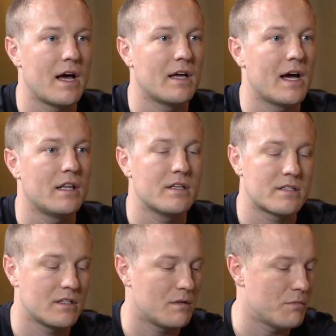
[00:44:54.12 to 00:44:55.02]
I
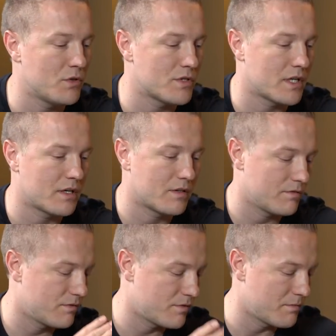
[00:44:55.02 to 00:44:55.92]
listen to music
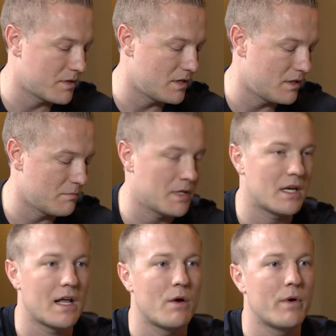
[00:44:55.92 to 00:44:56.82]
from the
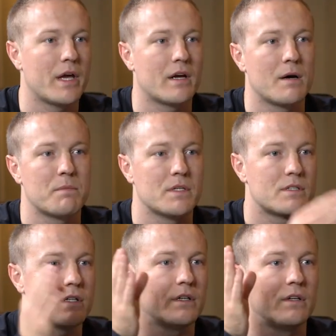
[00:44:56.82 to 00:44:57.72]
minute I wake up
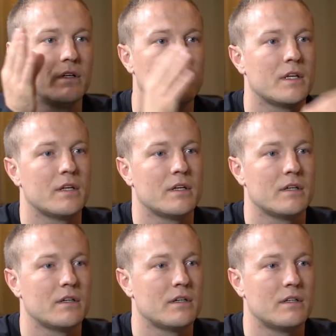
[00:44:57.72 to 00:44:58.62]
until
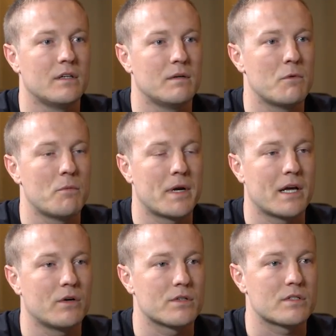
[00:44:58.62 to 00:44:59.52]
the moment I
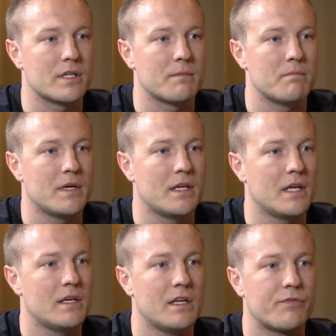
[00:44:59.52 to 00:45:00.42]
go to sleep
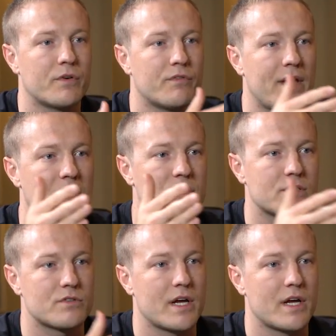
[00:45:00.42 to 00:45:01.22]
in different fashions,